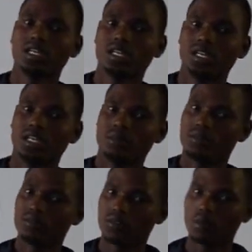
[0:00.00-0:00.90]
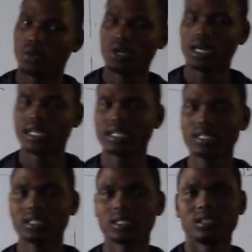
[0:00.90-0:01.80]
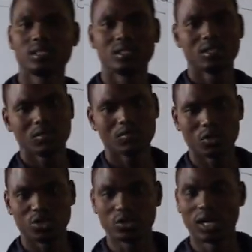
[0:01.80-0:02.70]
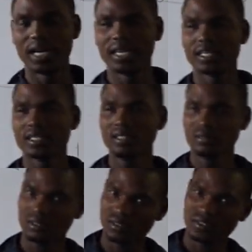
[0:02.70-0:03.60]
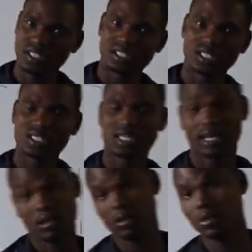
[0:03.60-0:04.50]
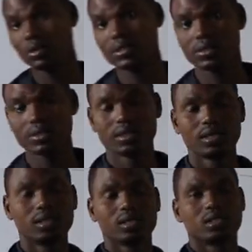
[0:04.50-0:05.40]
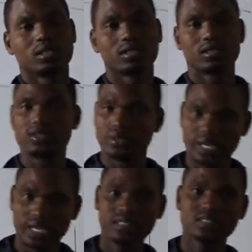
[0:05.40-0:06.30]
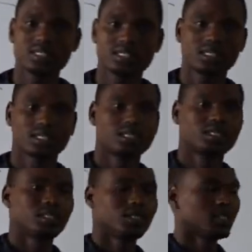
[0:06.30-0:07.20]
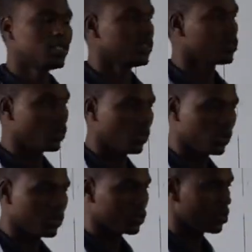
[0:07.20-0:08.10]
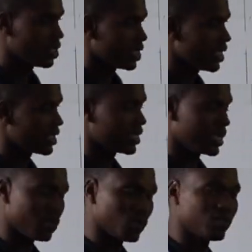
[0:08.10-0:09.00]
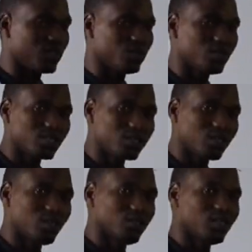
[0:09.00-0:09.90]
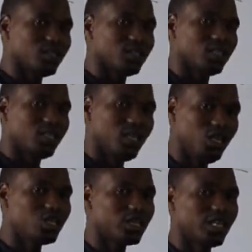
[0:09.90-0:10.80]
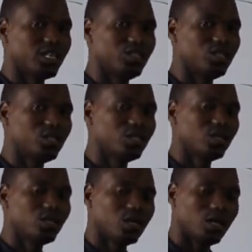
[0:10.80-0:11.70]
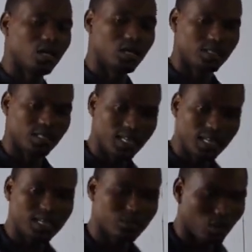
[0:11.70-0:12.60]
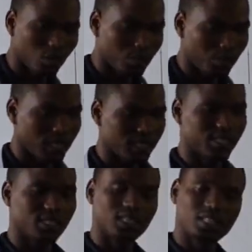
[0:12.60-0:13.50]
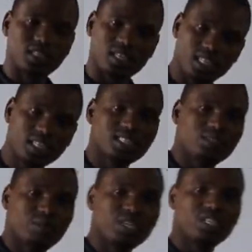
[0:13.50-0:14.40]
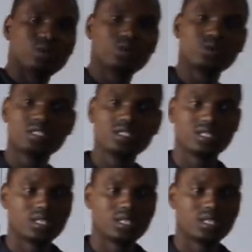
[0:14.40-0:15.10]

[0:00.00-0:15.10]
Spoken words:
for boiling, for drying different things like clothes, grains. So those are just some of the uses of heat energy. There at your own place, heat is being used